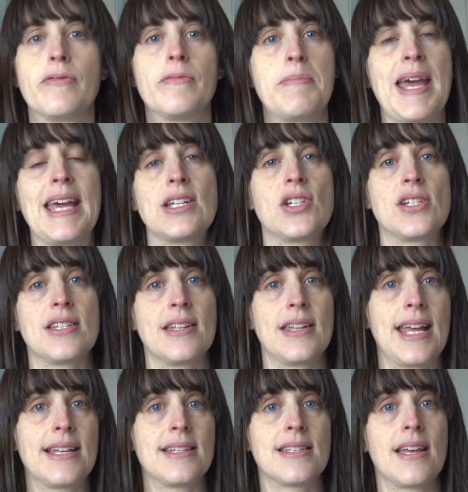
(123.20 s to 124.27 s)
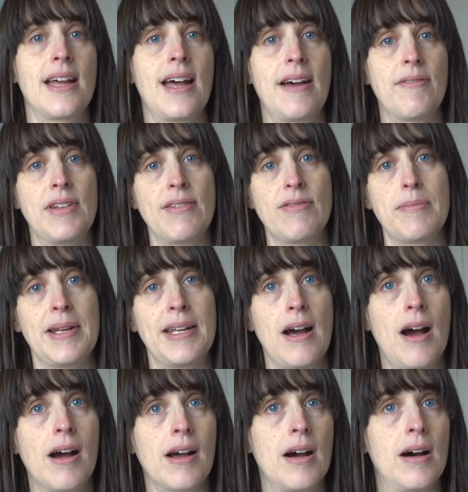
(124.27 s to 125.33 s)
pictures and things that have never been
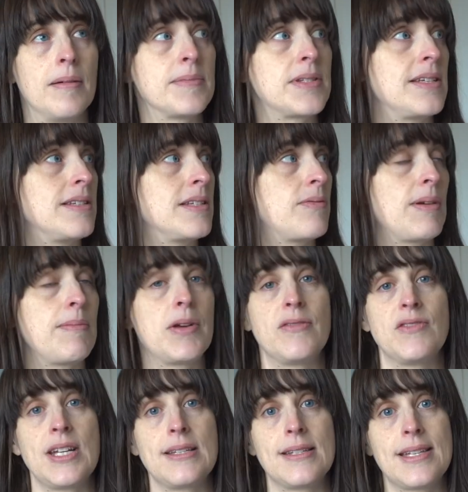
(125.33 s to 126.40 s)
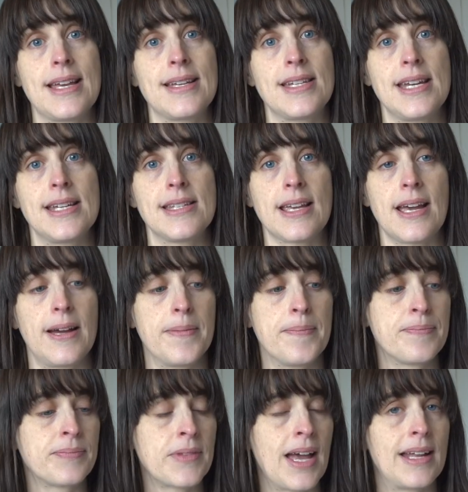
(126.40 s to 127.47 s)
hung up since we moved in 6 years ago,
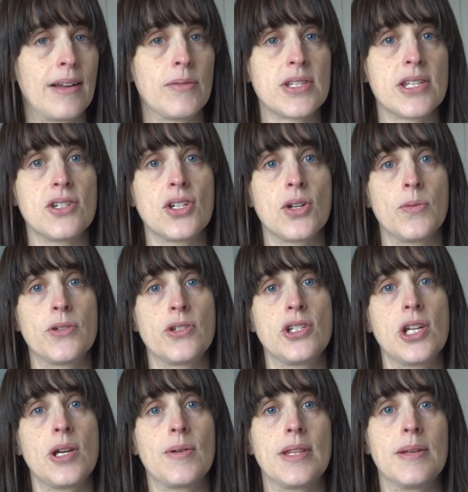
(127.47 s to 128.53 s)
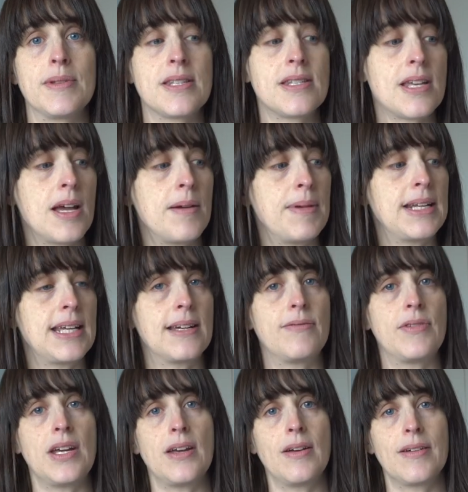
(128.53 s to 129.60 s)
and I wasn't sure what to do with them. And so many
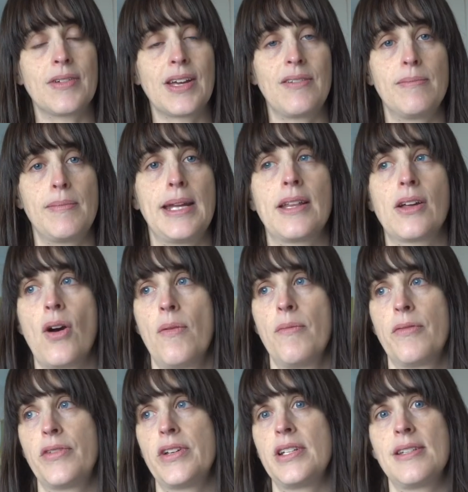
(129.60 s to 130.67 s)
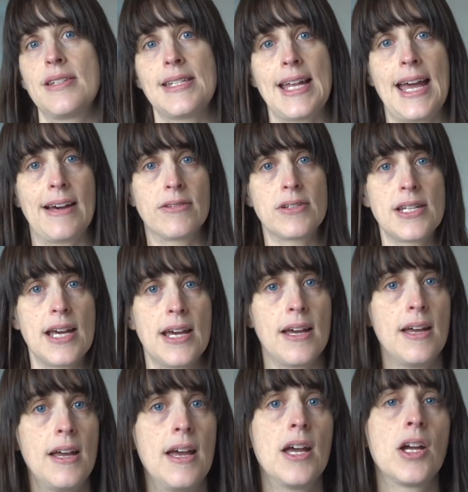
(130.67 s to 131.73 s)
of you have given me the confidence now to
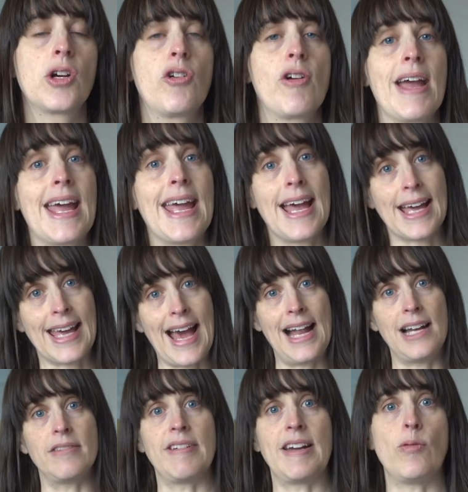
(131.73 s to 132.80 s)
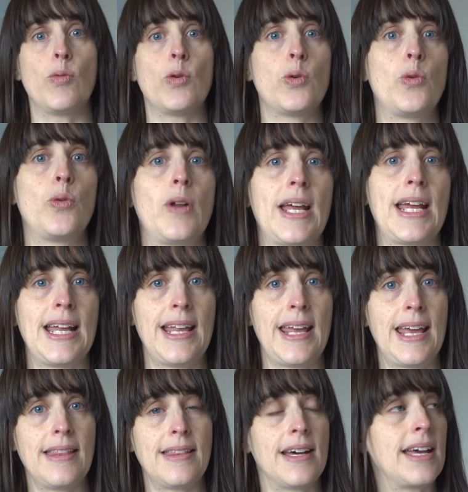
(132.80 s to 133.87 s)
create a gallery wall
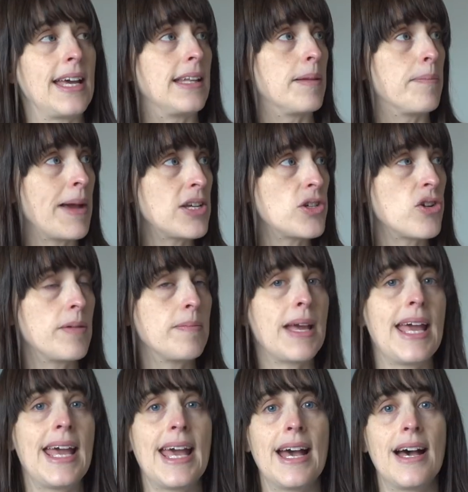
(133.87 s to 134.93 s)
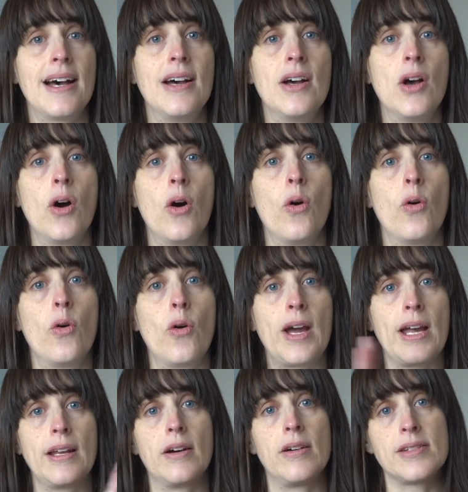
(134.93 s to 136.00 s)
either in the bedroom here or
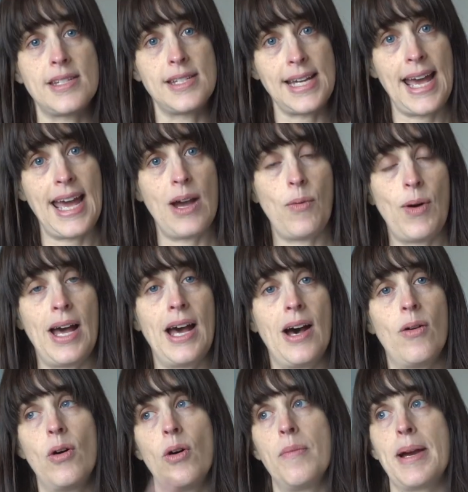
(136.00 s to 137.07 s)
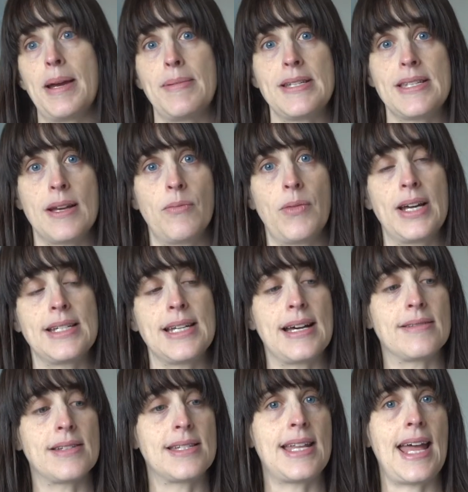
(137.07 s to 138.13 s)
in our stairwell or maybe somewhere
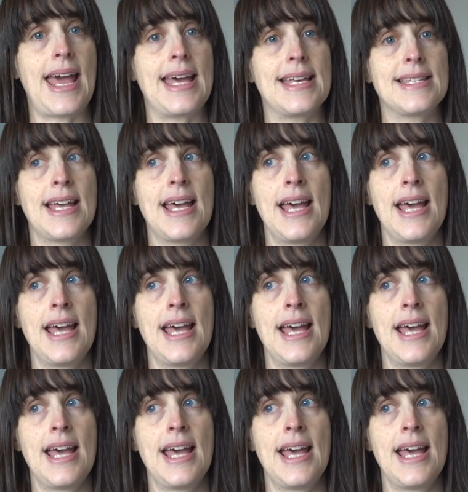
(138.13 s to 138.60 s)
downstairs.